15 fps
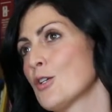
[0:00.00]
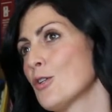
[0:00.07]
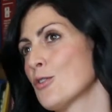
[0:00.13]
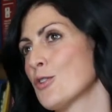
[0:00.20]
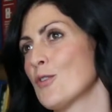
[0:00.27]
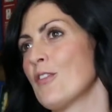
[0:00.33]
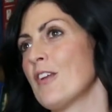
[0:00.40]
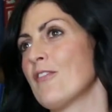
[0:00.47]
the
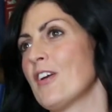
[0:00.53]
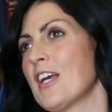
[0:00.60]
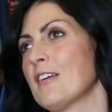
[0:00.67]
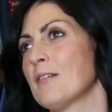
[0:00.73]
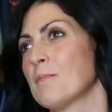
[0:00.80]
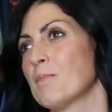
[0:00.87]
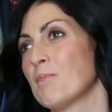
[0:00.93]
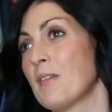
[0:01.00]
cost of
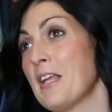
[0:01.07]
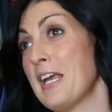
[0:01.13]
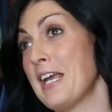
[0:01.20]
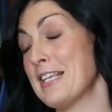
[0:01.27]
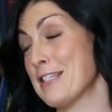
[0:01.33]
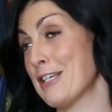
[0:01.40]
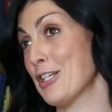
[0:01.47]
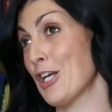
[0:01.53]
living
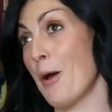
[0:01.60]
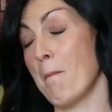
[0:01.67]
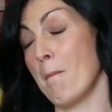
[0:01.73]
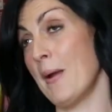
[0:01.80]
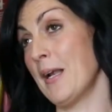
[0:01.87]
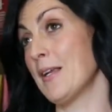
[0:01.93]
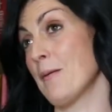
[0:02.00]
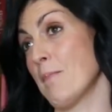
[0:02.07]
isn't a
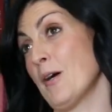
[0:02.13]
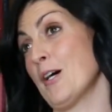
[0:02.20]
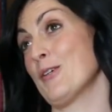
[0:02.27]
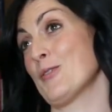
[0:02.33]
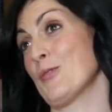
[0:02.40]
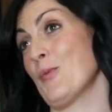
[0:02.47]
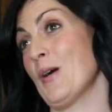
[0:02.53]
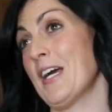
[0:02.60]
million
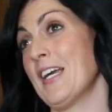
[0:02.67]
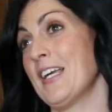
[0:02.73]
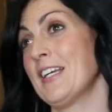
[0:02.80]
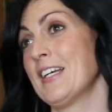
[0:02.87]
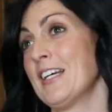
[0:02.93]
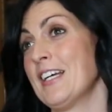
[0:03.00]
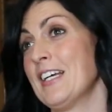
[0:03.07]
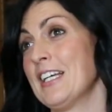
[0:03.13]
miles
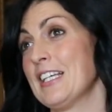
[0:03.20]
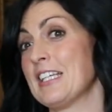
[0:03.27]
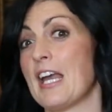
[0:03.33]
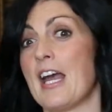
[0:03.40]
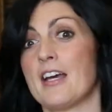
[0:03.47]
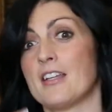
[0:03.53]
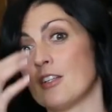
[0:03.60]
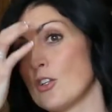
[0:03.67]
away,
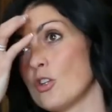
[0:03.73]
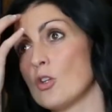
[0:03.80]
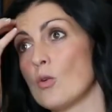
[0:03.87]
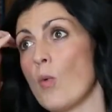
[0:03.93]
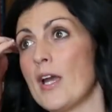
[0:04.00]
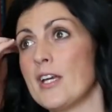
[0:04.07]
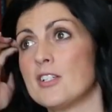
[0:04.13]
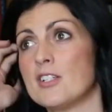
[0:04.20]
yet
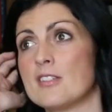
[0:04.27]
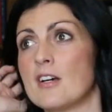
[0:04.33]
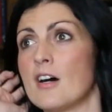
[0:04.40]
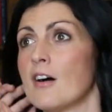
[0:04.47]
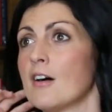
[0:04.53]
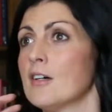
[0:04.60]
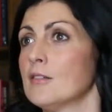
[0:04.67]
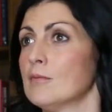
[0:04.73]
the wages
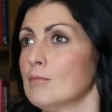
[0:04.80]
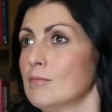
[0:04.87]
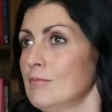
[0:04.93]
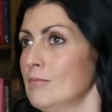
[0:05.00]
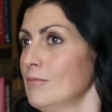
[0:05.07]
are,